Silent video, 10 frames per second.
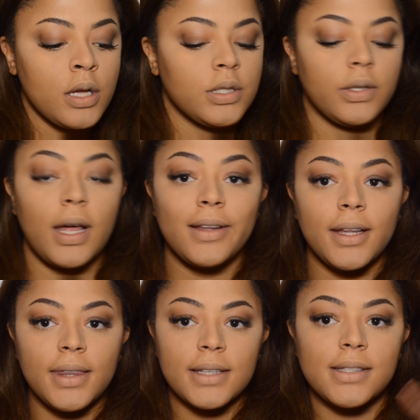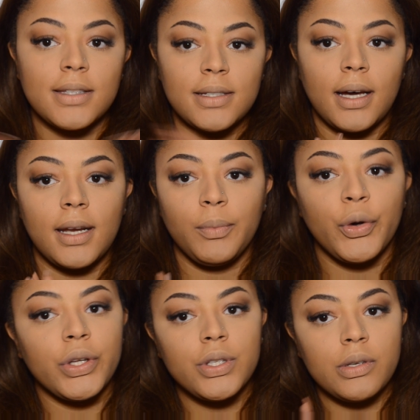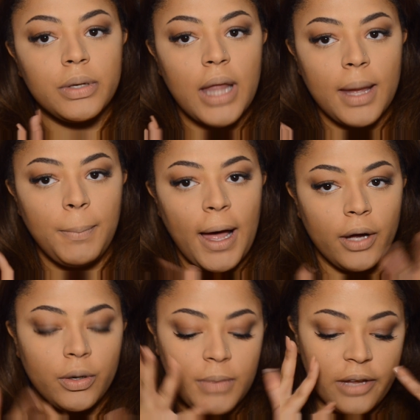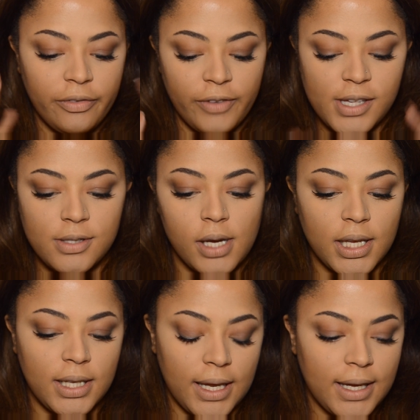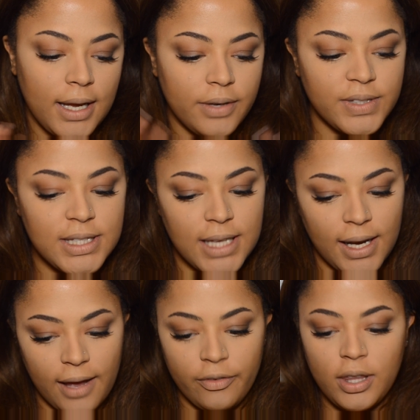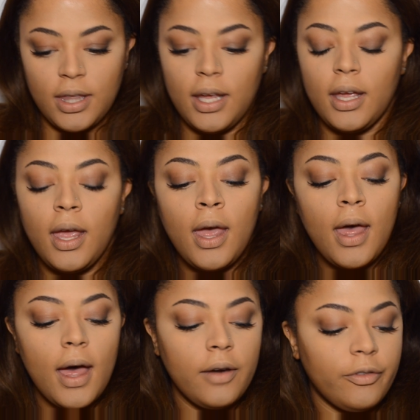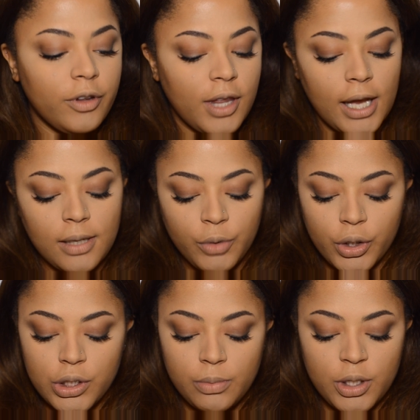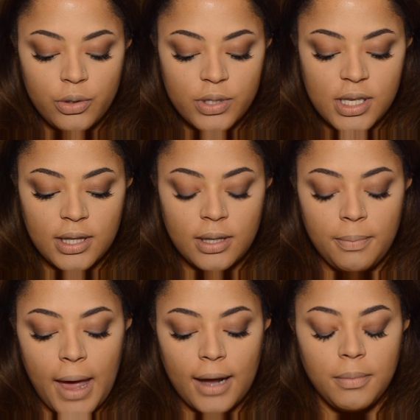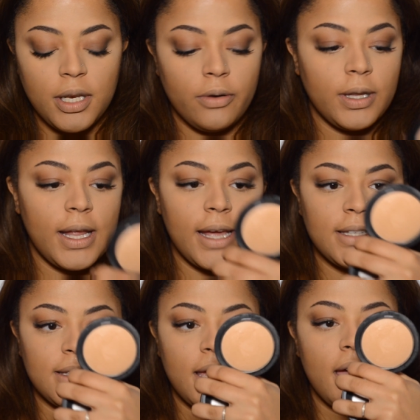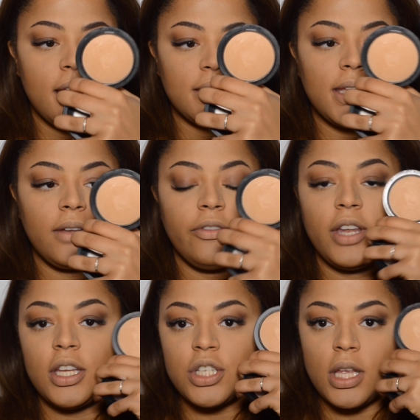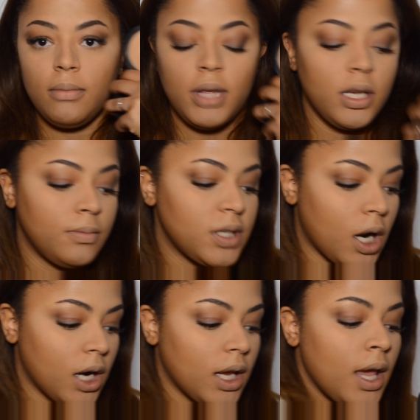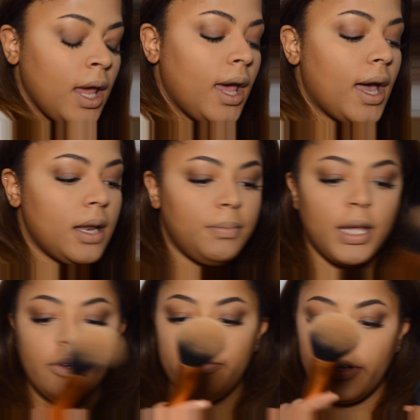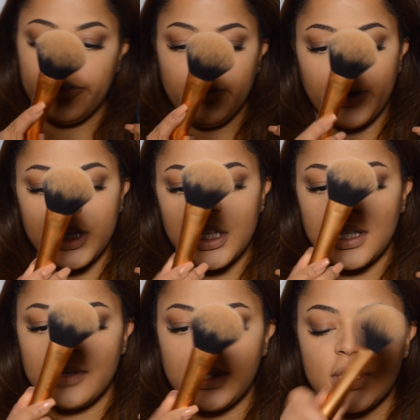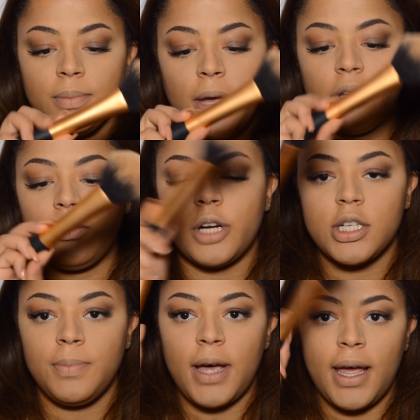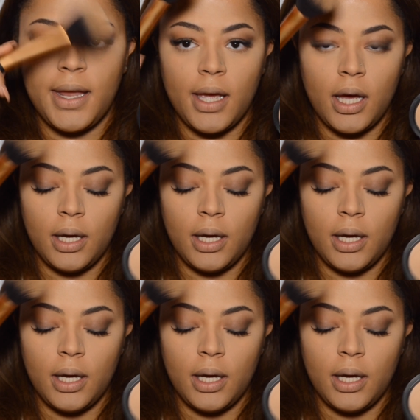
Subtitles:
So now that this is done, I'm going to like powder my face so I can like kind of set everything. And for that I'm going to be using the MAC Mineralize Skinfinish in medium dark and a big fluffy brush, and this one is the powder brush by